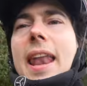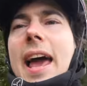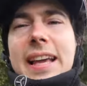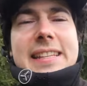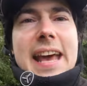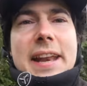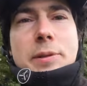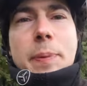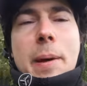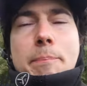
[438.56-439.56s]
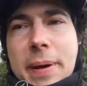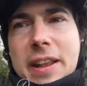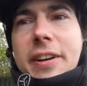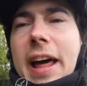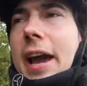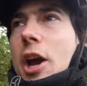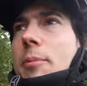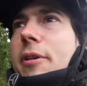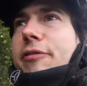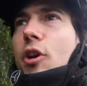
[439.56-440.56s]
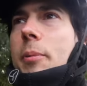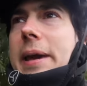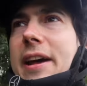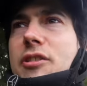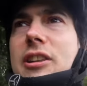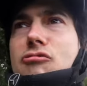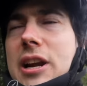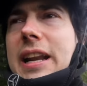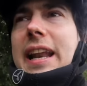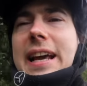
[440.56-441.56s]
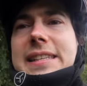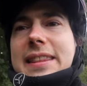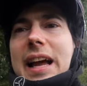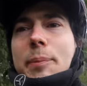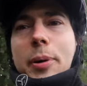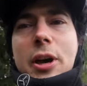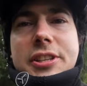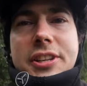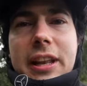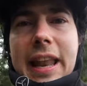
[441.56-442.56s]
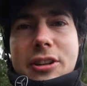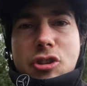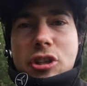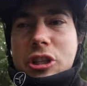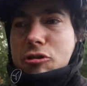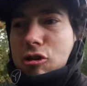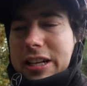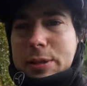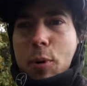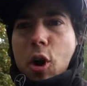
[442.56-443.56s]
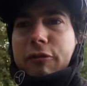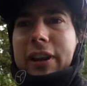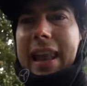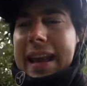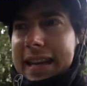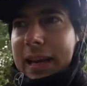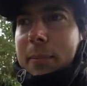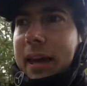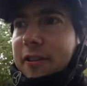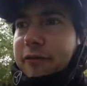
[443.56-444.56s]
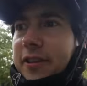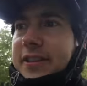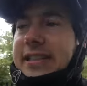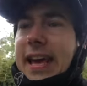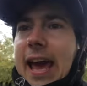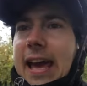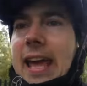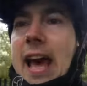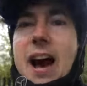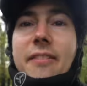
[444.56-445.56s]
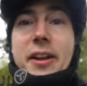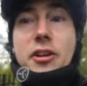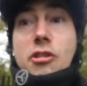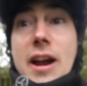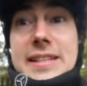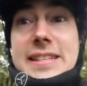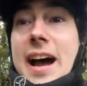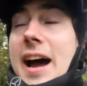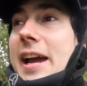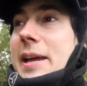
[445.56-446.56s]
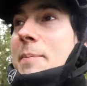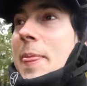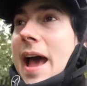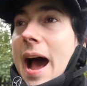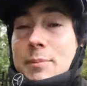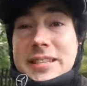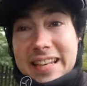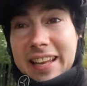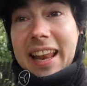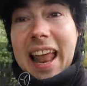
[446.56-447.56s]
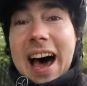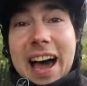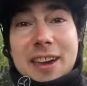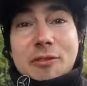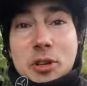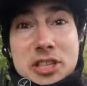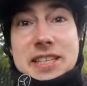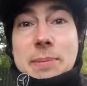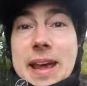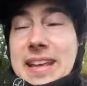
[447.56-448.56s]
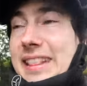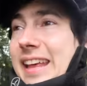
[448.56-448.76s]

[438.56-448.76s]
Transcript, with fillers: Like I said, it's been a bit of an eye-opener for me. I'd really like to thank Personal Electric Transport for lending me it for the day. I've had a great time. I'm still alive, which is the main